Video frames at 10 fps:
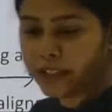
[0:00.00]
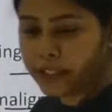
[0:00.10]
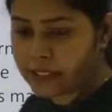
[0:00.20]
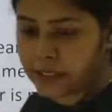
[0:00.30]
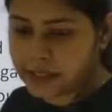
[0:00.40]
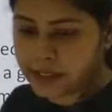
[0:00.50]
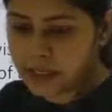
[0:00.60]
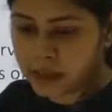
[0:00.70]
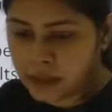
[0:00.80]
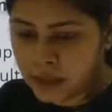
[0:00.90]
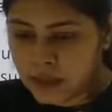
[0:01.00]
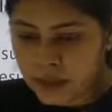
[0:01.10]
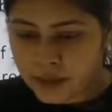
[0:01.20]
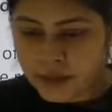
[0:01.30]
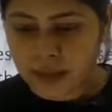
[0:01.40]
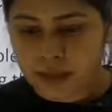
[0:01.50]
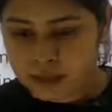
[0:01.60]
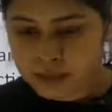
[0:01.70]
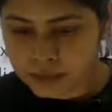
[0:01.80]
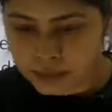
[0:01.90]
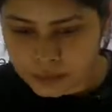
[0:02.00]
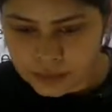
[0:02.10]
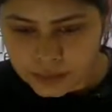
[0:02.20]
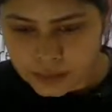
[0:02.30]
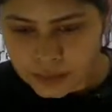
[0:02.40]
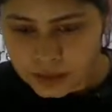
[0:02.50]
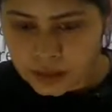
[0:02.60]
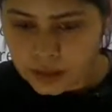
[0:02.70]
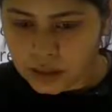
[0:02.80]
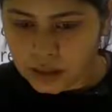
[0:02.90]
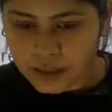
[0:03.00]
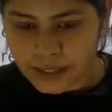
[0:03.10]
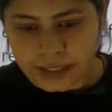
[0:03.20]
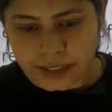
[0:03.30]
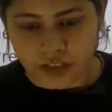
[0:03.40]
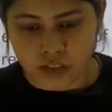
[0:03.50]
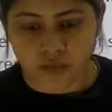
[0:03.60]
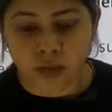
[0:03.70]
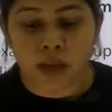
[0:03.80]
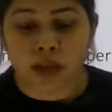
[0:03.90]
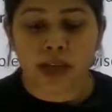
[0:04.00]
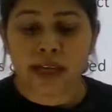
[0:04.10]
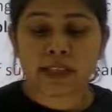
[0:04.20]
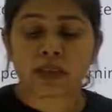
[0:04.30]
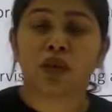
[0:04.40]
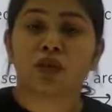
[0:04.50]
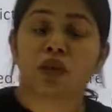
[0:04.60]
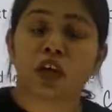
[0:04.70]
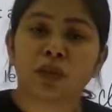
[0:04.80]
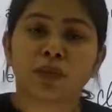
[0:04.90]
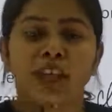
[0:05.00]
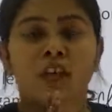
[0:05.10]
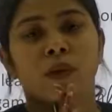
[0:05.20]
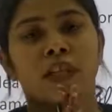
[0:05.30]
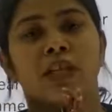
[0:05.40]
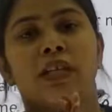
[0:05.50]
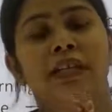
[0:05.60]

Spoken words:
discussed that, right? Right, Keshav. Guys, now the main question